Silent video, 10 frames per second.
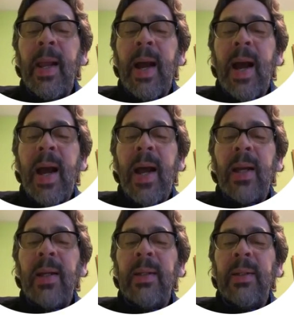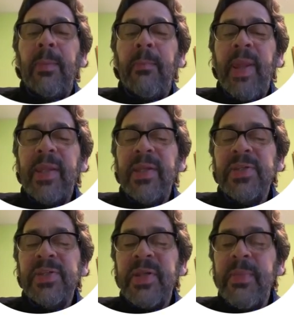and making
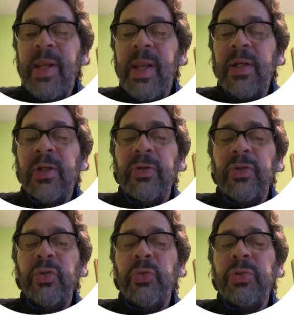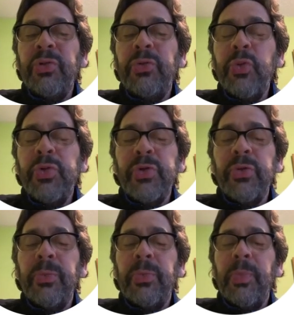similar
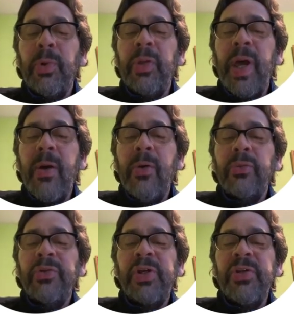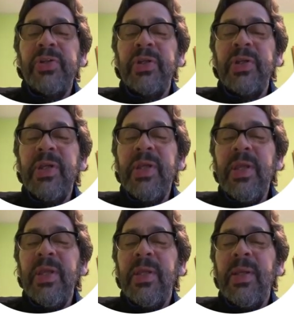substitution, but now changing E,